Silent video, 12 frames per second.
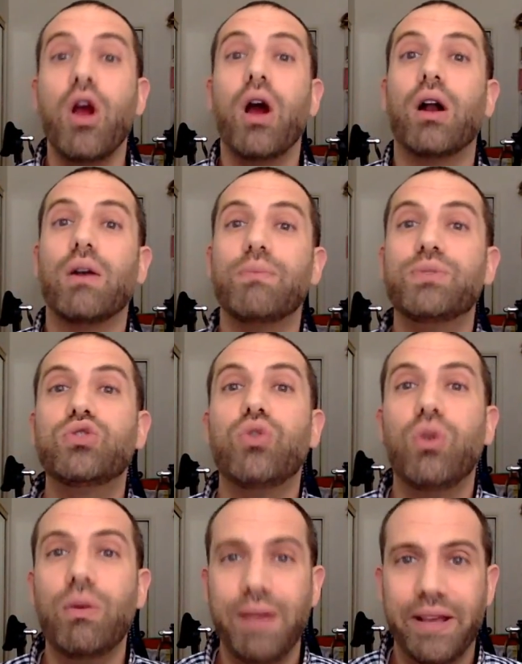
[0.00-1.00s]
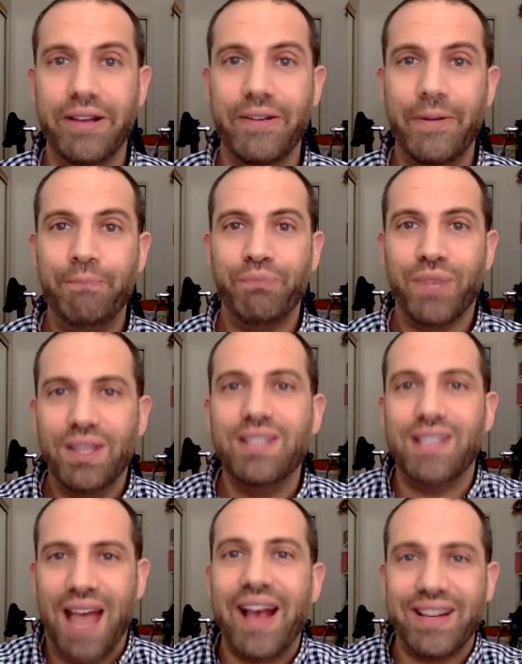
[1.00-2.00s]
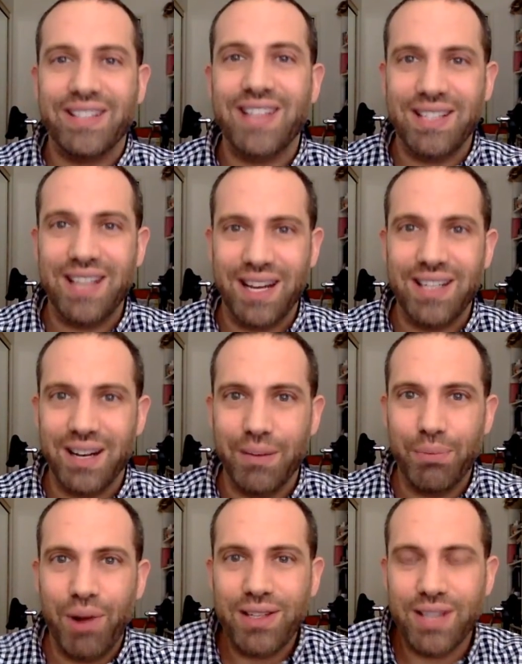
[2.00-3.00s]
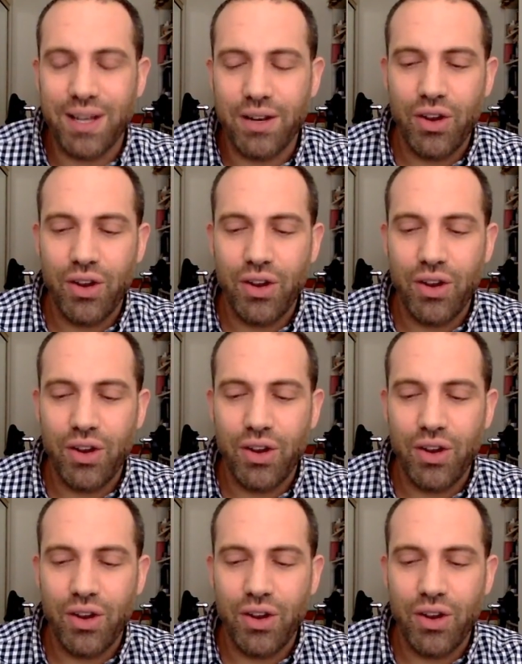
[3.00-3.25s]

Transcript: are absorbing this excess antidepressant.